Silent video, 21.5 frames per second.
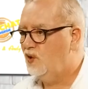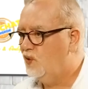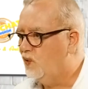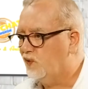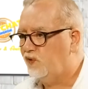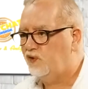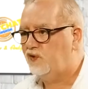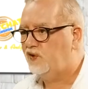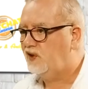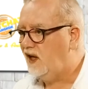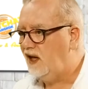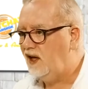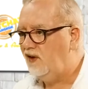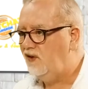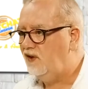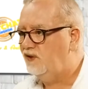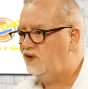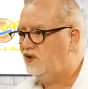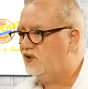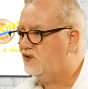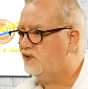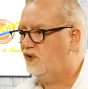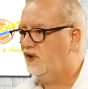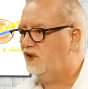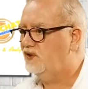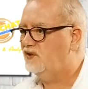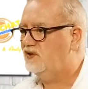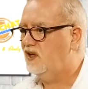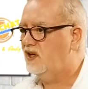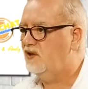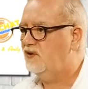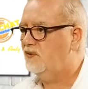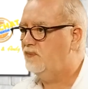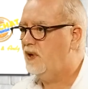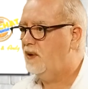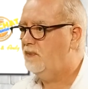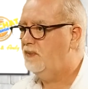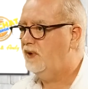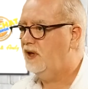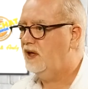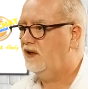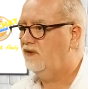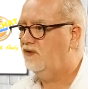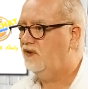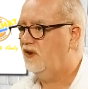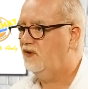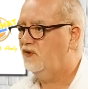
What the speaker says: so scary just for a general public. If